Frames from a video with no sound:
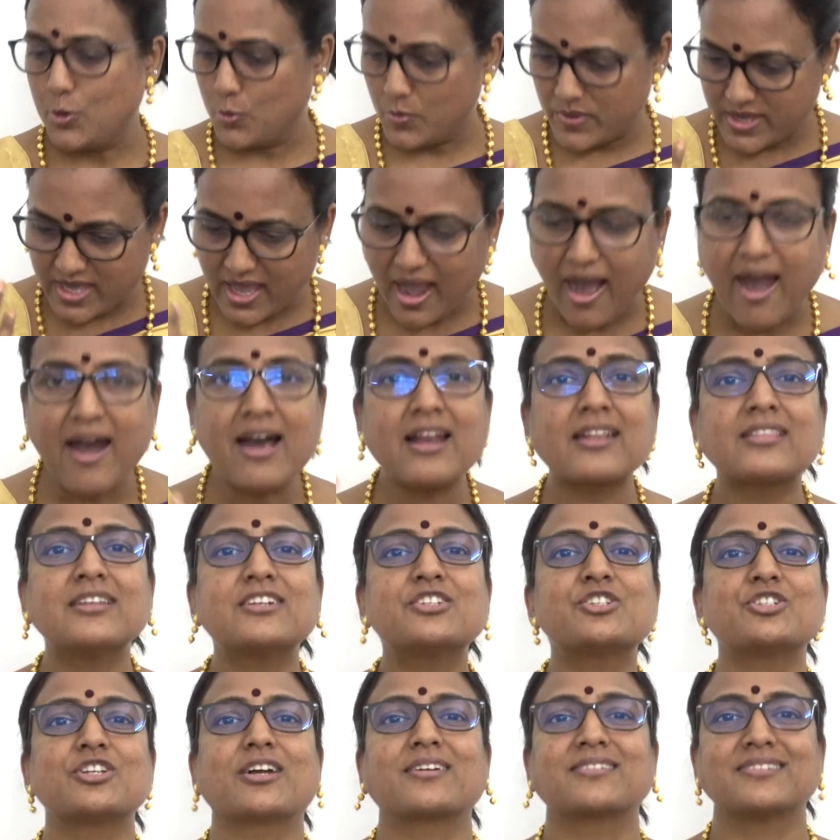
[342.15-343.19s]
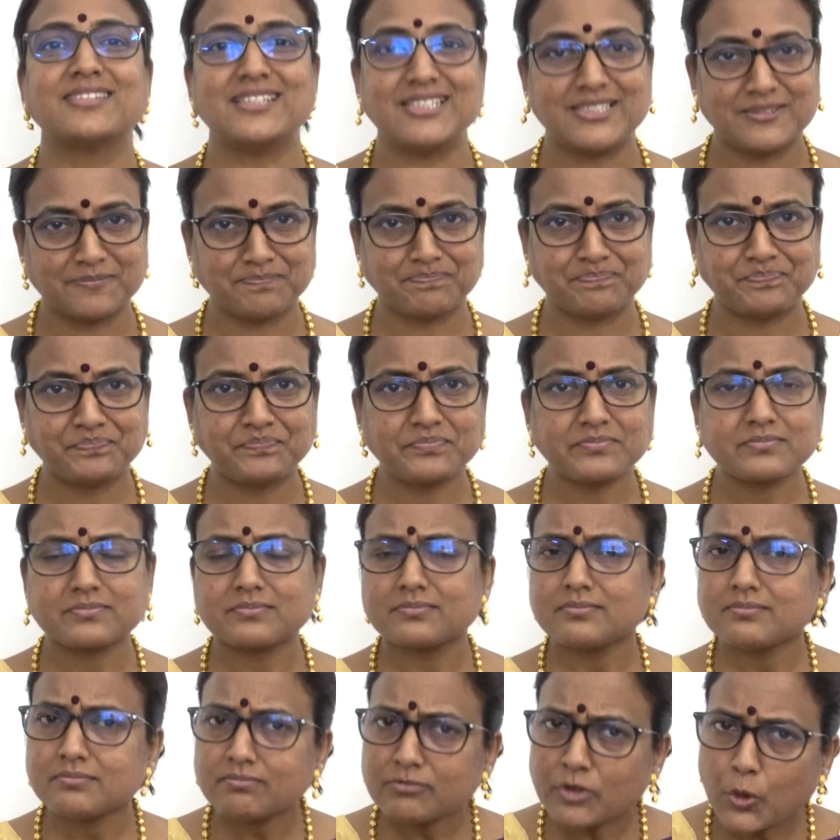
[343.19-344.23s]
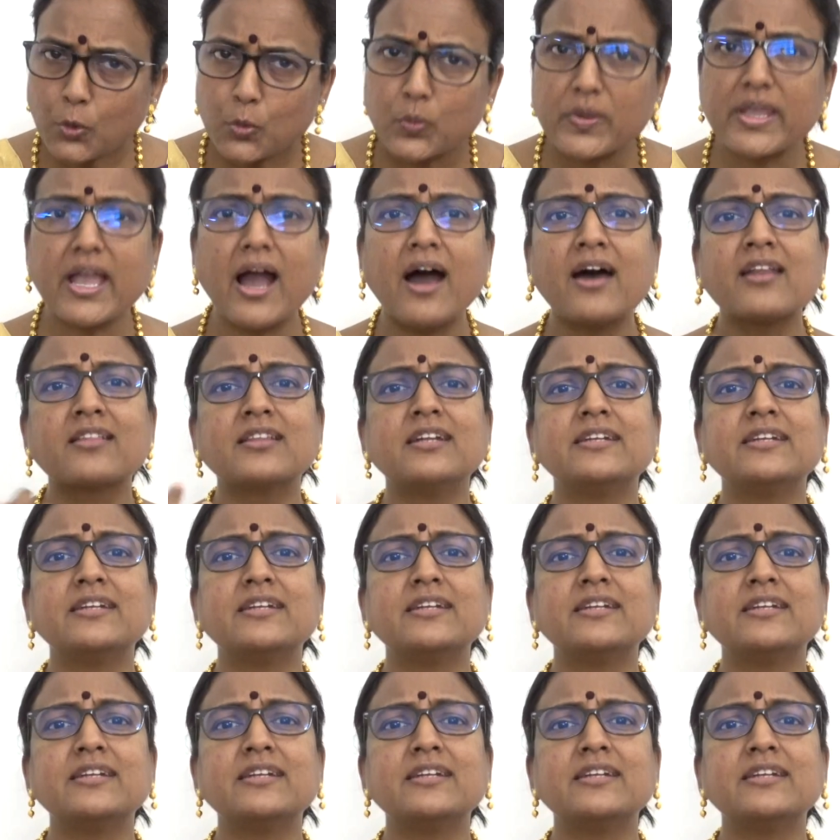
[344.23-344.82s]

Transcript: We are that Shakti. We are